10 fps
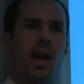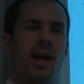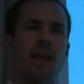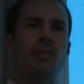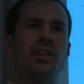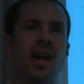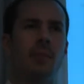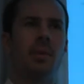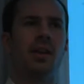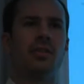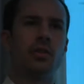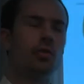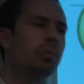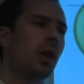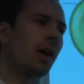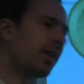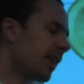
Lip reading: And every 10 minutes a new block is